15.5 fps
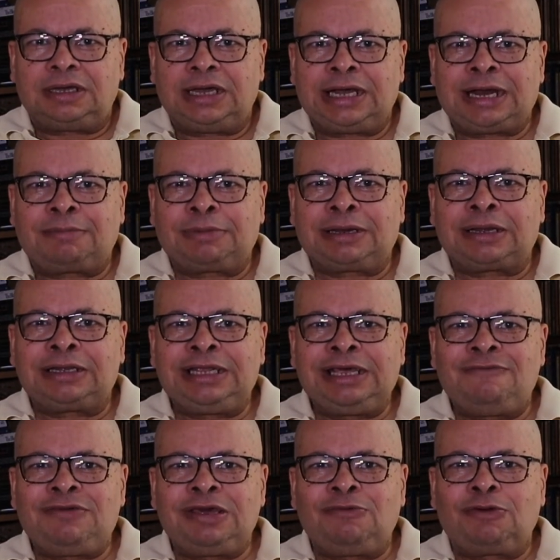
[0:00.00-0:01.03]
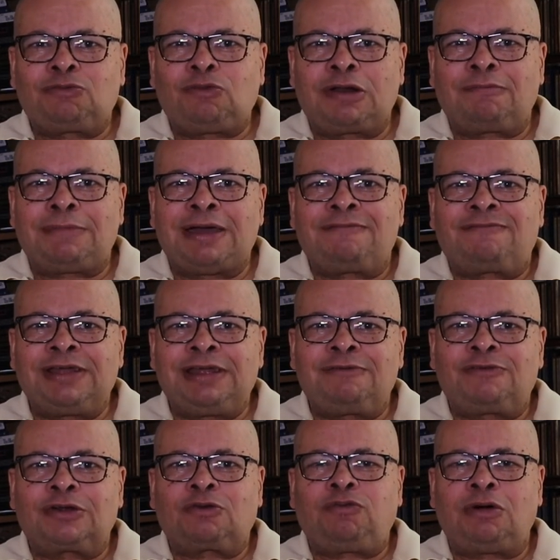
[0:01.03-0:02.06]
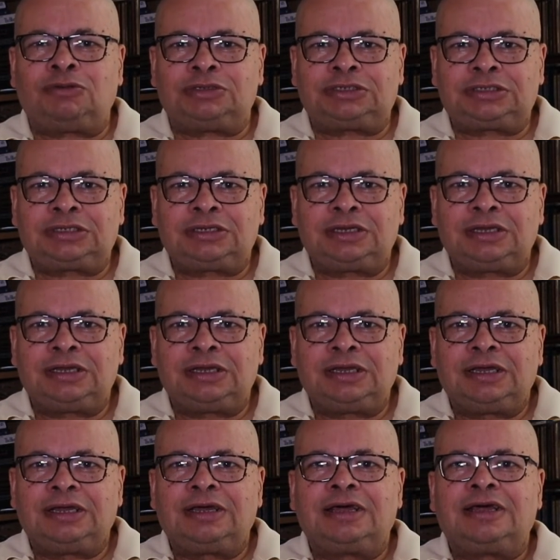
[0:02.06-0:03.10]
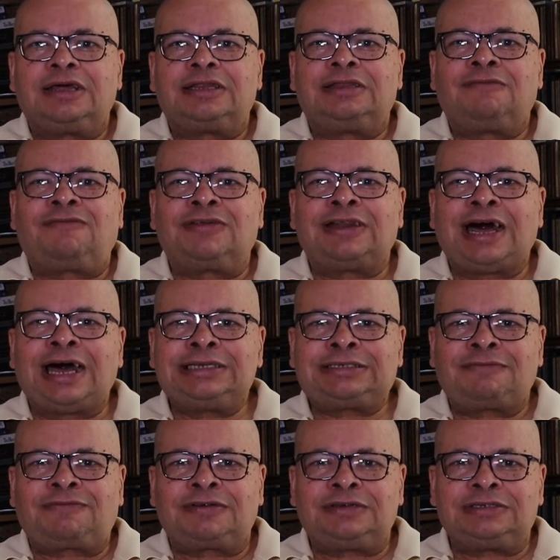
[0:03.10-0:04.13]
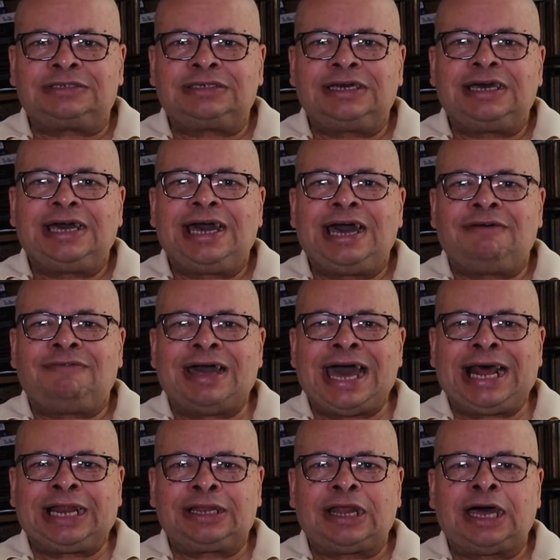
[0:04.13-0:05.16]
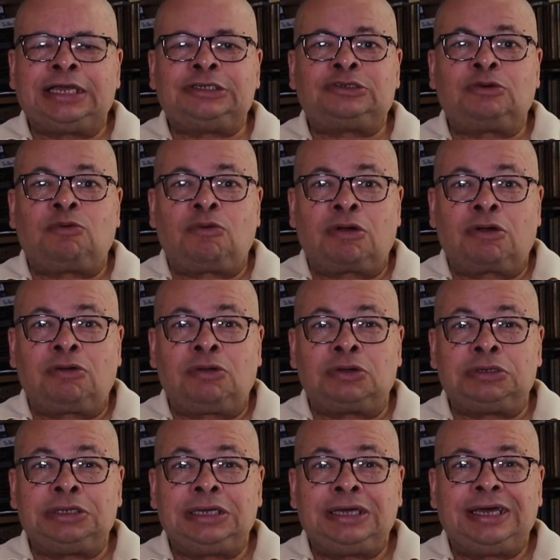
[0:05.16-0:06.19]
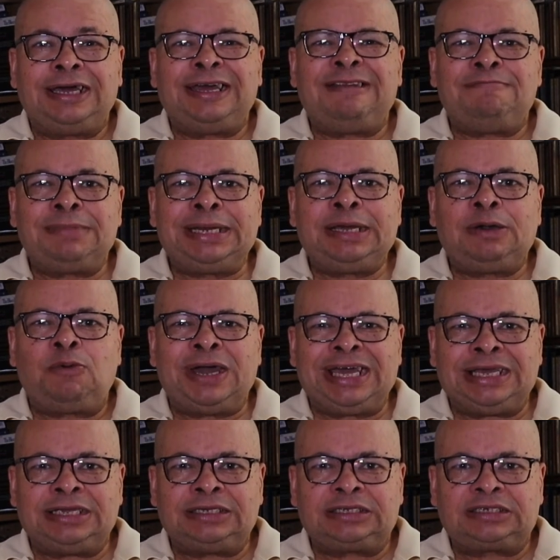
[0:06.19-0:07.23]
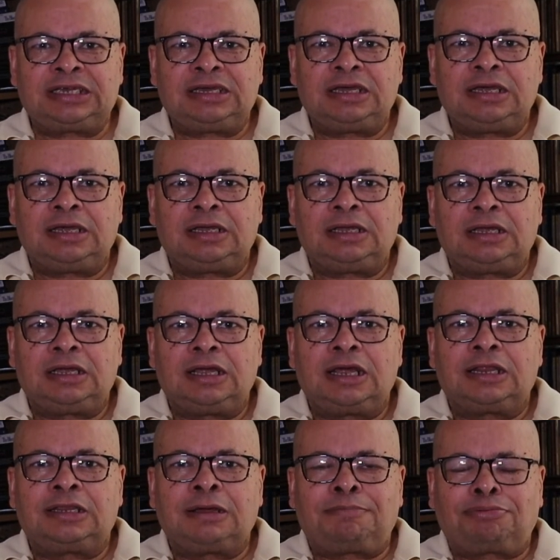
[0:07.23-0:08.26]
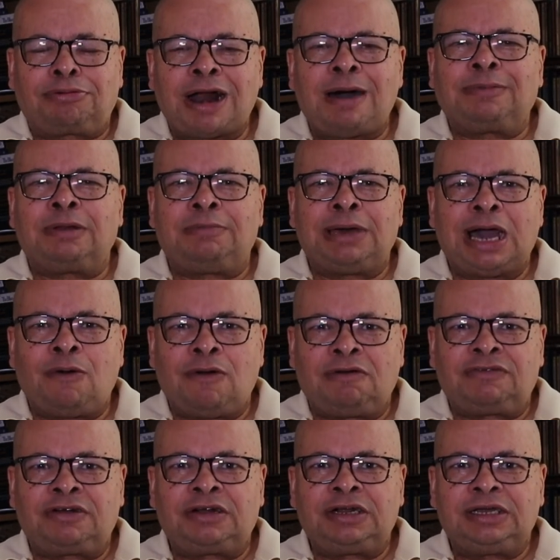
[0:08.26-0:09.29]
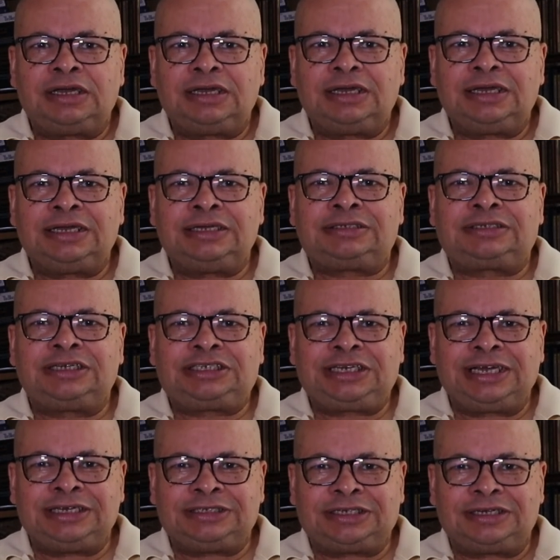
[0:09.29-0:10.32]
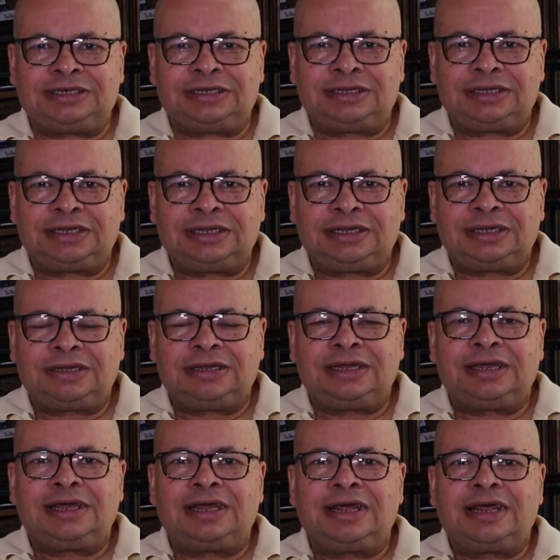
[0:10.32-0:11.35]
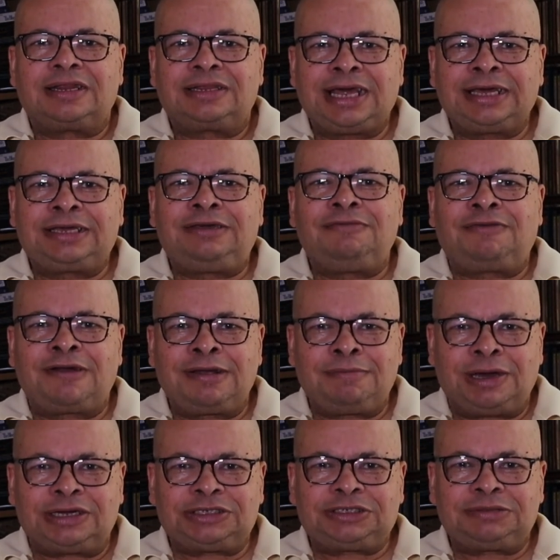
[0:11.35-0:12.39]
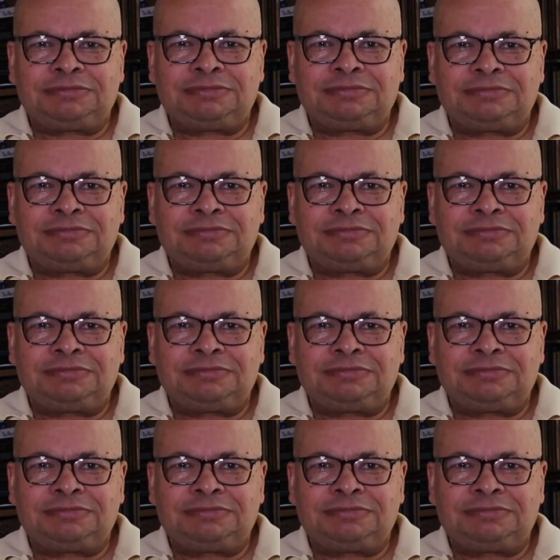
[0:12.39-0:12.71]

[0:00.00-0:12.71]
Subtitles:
And I'm going to leave you with one of my favorite quotes. The philosophers have analyzed the world in many ways. The problem, however, is to change it. Thank you very much.